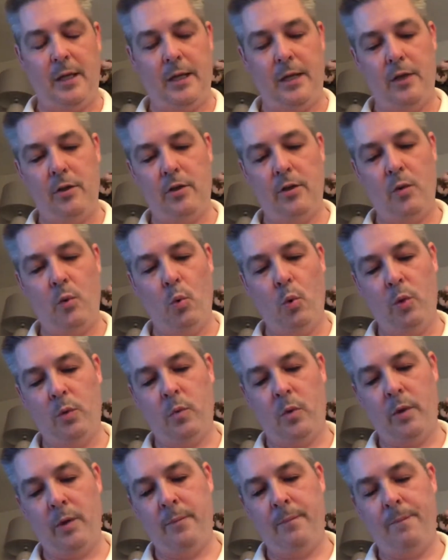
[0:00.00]
Another old
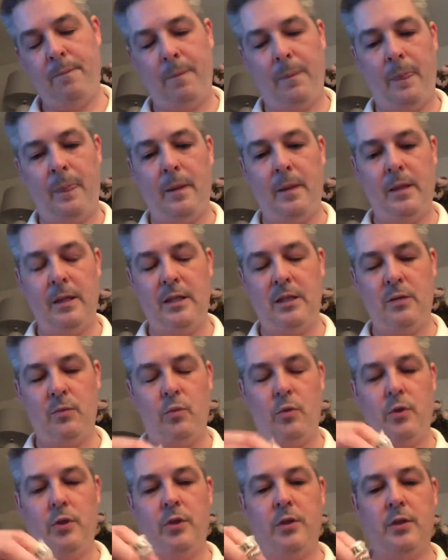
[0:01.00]
one, this
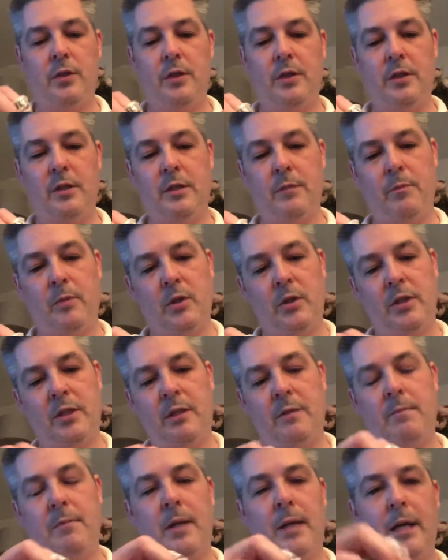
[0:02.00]
was
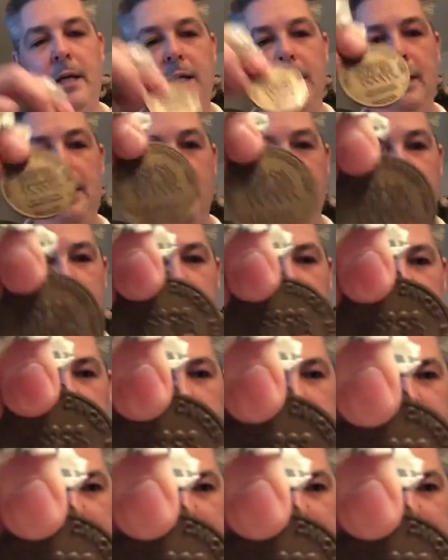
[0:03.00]
sponsored by the